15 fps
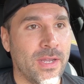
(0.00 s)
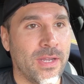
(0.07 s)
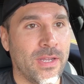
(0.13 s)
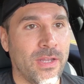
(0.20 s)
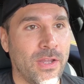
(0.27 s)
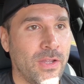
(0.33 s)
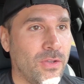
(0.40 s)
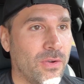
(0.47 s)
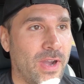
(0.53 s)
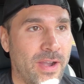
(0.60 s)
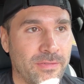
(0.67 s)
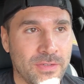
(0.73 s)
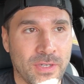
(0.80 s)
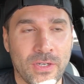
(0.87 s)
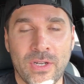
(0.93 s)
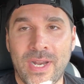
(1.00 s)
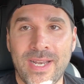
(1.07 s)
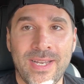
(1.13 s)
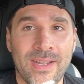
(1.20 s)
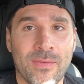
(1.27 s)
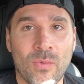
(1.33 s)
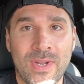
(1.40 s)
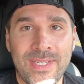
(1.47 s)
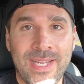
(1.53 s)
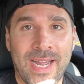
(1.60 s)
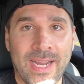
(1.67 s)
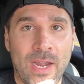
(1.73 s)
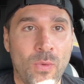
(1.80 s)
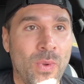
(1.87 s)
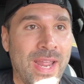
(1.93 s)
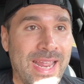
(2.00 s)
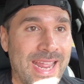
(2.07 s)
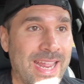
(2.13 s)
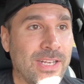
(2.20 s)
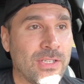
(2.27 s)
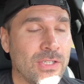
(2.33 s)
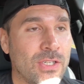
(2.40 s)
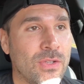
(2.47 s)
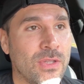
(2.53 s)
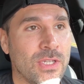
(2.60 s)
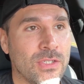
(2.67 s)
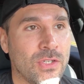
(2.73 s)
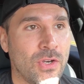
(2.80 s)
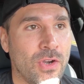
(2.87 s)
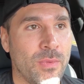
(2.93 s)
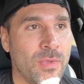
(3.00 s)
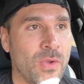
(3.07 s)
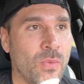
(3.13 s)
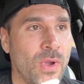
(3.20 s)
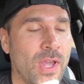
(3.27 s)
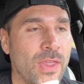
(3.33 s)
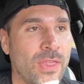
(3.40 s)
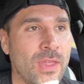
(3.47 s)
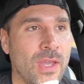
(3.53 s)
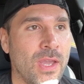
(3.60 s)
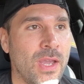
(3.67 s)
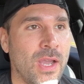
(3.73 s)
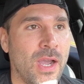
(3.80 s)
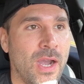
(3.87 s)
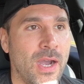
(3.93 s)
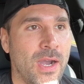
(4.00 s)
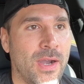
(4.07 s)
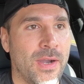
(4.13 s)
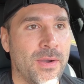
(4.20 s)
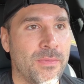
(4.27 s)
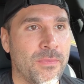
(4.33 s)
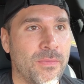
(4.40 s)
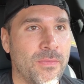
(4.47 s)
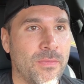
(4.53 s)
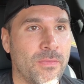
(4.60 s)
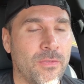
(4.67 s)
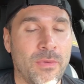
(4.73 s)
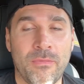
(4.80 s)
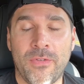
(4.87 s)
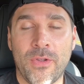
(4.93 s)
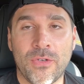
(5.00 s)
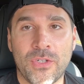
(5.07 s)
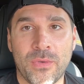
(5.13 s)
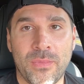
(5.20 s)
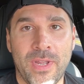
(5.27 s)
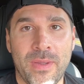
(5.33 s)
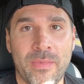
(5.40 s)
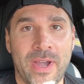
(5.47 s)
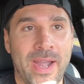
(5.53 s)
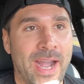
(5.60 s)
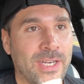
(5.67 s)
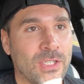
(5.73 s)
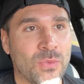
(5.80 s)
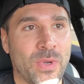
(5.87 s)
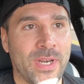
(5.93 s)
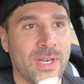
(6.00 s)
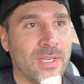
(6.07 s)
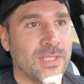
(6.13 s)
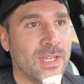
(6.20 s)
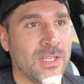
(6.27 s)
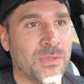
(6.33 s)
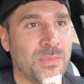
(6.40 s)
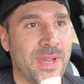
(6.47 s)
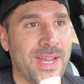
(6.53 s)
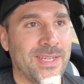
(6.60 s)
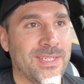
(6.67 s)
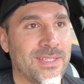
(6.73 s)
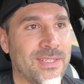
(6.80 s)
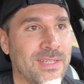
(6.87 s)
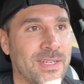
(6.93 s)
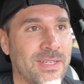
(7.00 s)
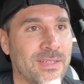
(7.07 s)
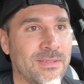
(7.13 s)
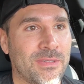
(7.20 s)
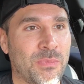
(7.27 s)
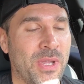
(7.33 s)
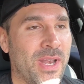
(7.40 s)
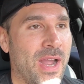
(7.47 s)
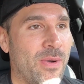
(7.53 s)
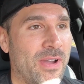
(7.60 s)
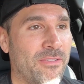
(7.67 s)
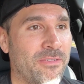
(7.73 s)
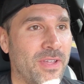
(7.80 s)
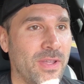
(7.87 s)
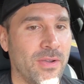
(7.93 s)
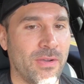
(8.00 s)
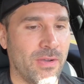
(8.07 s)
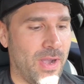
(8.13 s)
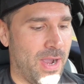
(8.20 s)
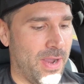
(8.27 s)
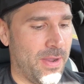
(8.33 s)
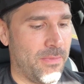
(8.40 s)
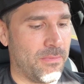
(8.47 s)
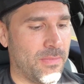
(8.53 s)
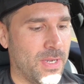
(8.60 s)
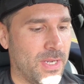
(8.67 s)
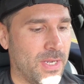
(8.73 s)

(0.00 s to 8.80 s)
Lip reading: you'll have a good idea of what deck I went into this tournament with from future me. But I just wanted to touch base, explain how I feel. I'm